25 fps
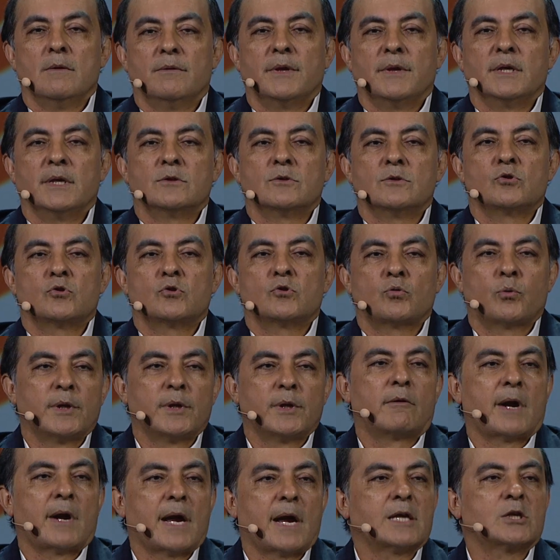that
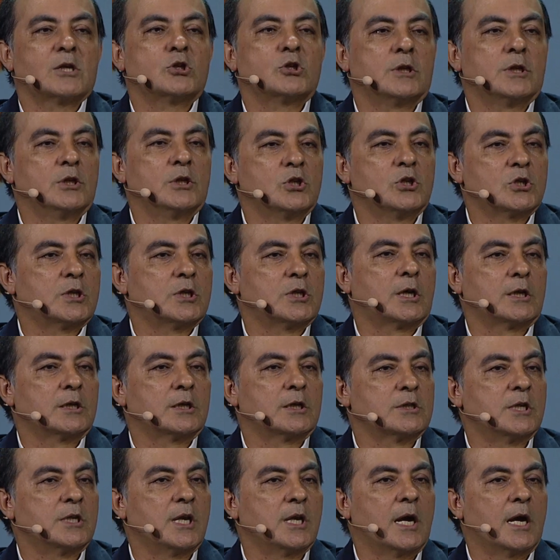Twitter actually shut
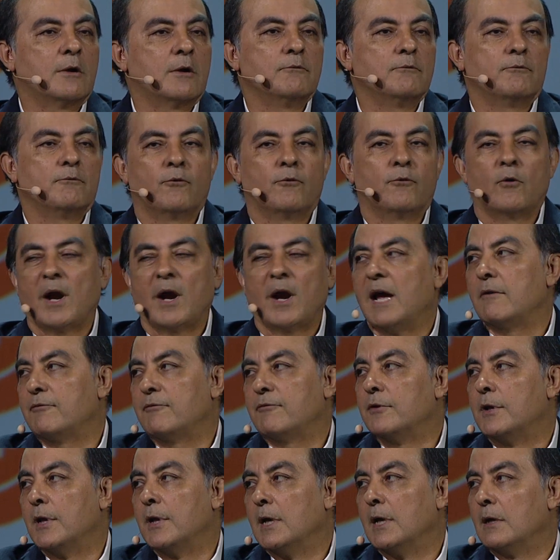us down for
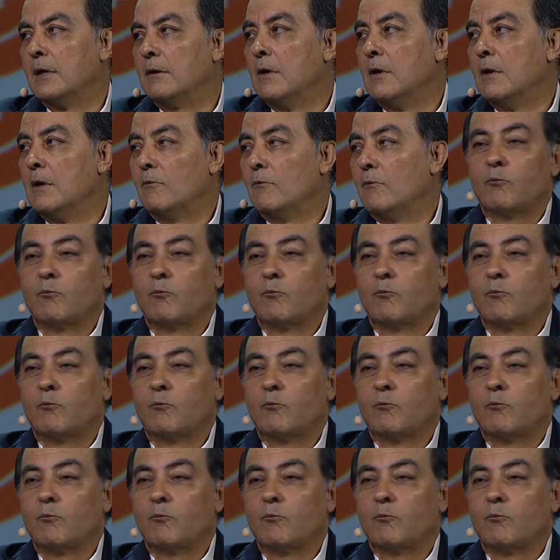half a day